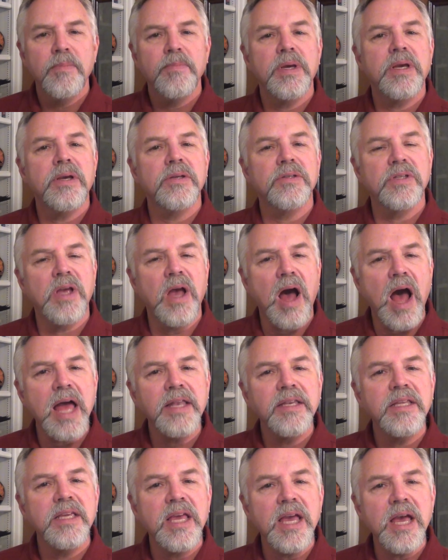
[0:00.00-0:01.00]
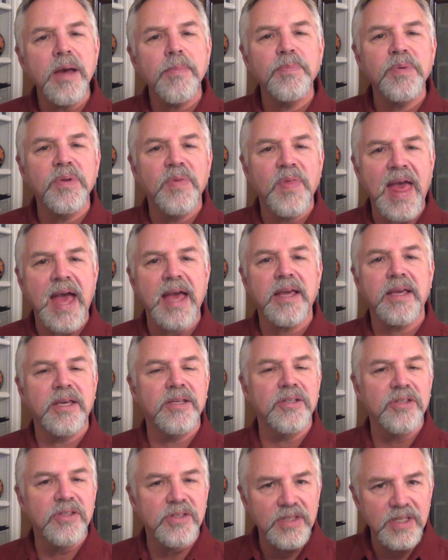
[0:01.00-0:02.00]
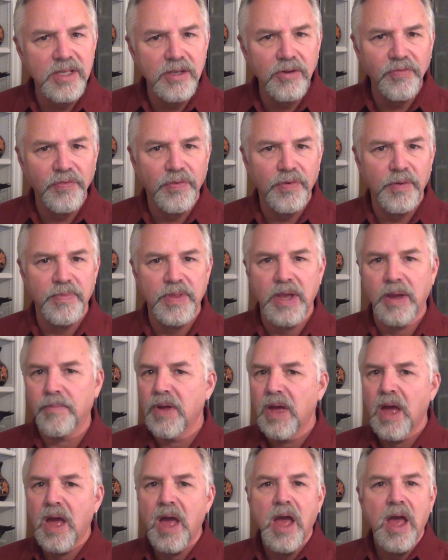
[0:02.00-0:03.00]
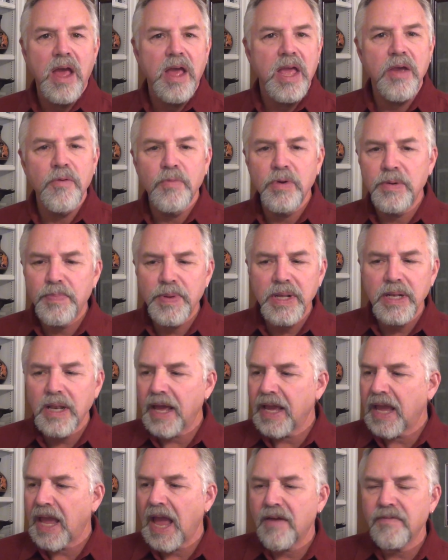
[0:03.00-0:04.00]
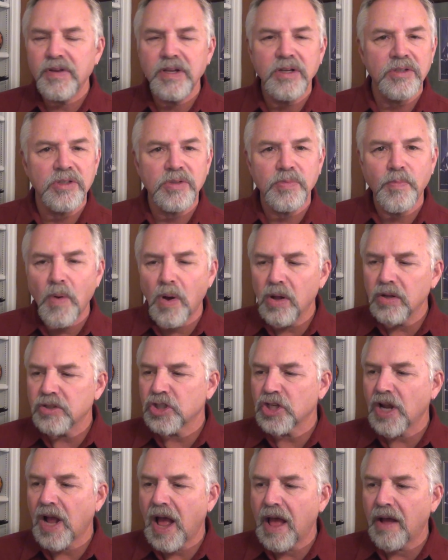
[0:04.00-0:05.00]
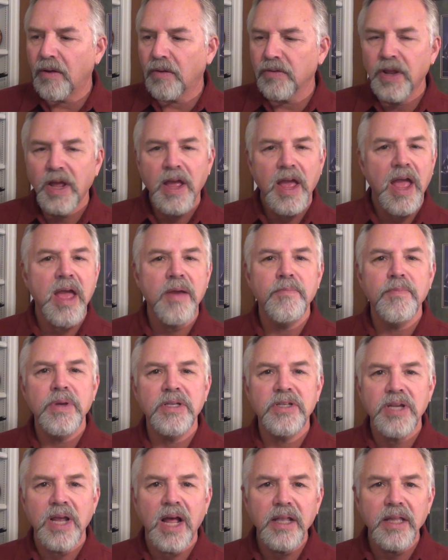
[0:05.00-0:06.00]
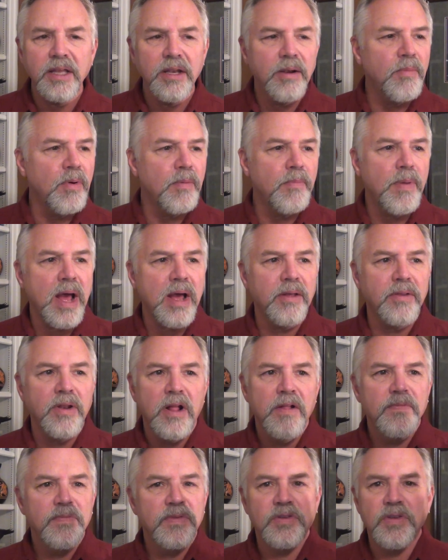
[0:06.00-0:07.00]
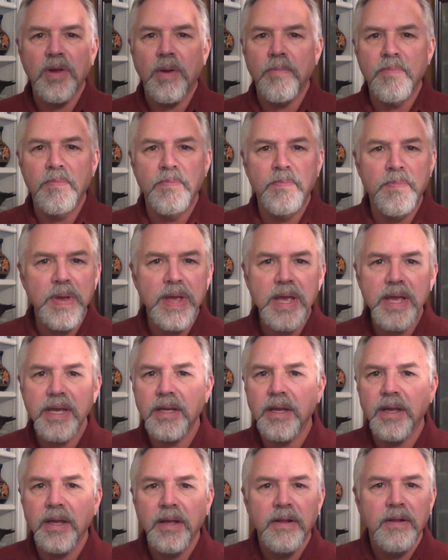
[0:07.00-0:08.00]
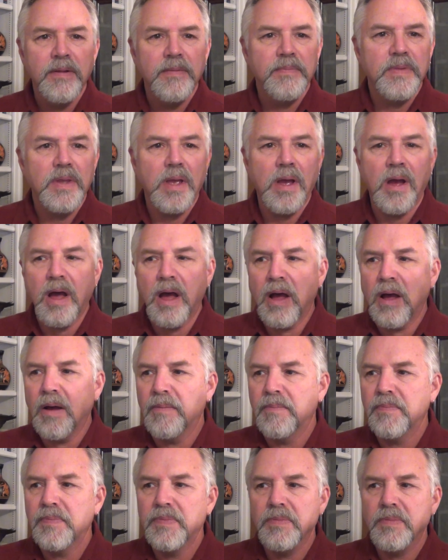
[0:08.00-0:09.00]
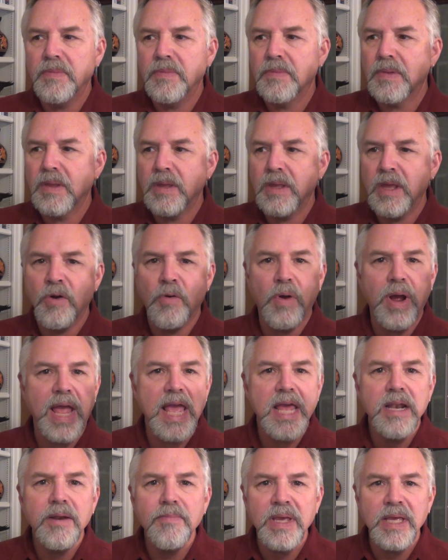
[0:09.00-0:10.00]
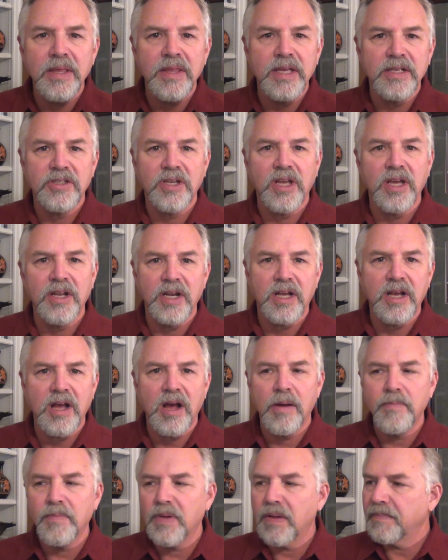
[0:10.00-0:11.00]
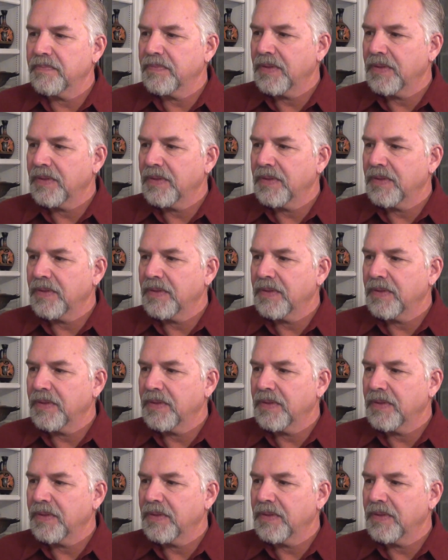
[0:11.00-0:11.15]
Because God kept that concealed from them. It would be like having a small child and me telling them about some big, uh, you know, enemy that's going to come.